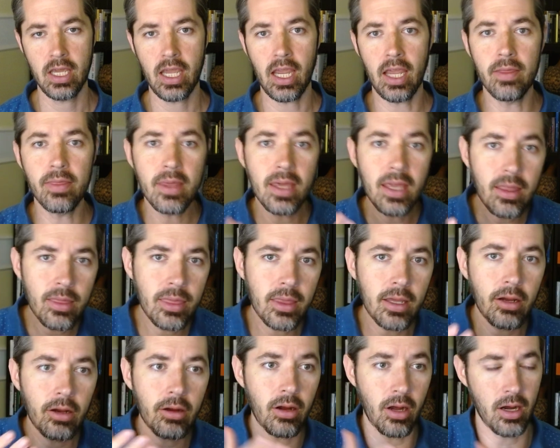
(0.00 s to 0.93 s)
and then
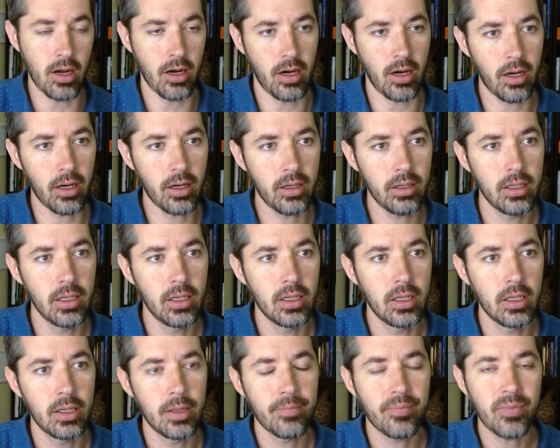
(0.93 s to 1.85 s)
there are
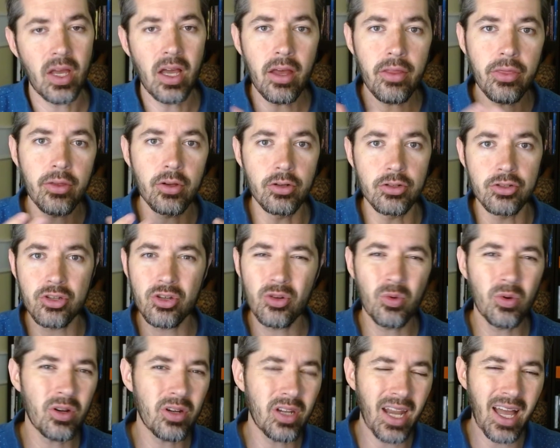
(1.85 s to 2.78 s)
others
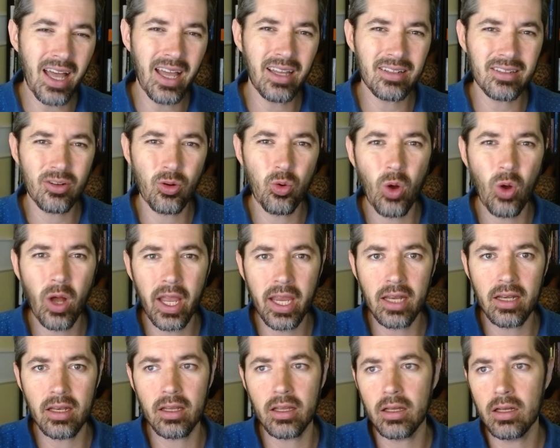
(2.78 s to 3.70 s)
who are not
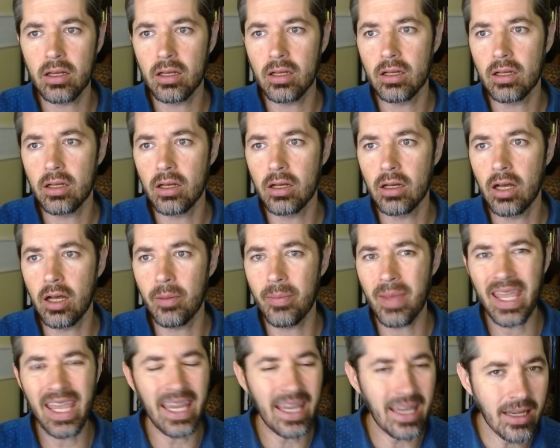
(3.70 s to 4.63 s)
quite um,
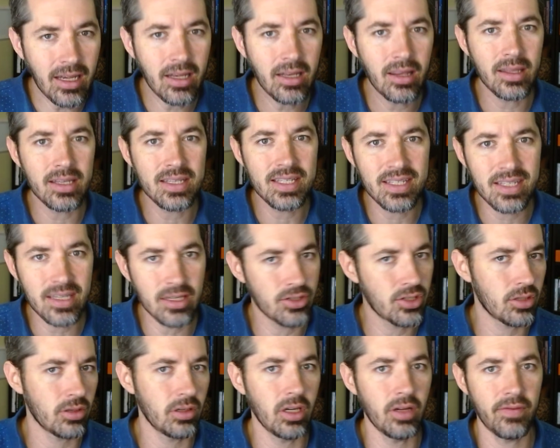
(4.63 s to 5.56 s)
in the
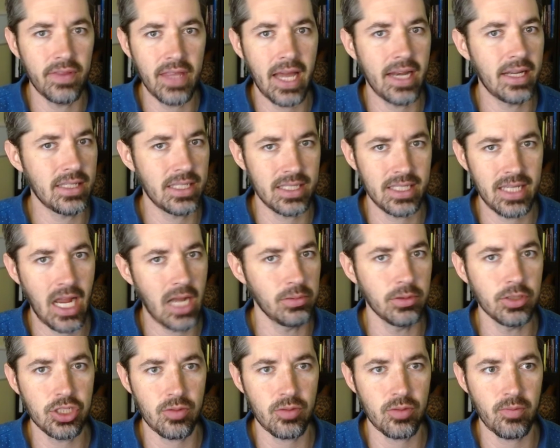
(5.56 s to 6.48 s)
center of that
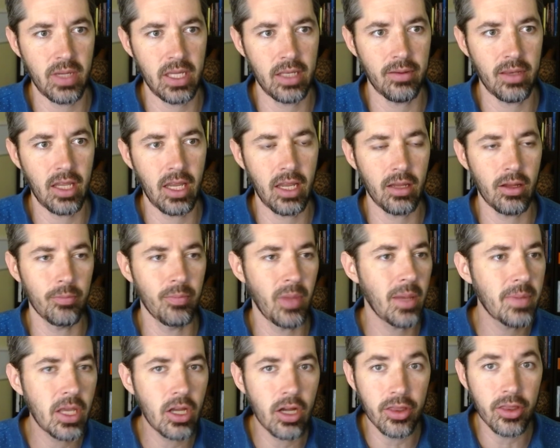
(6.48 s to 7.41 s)
establishment they
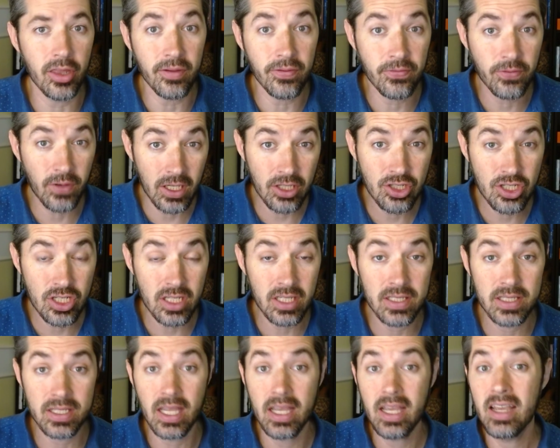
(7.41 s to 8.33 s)
may be on the
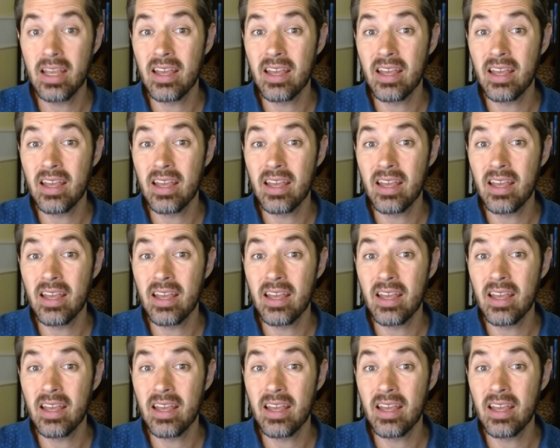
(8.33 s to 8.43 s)
fringes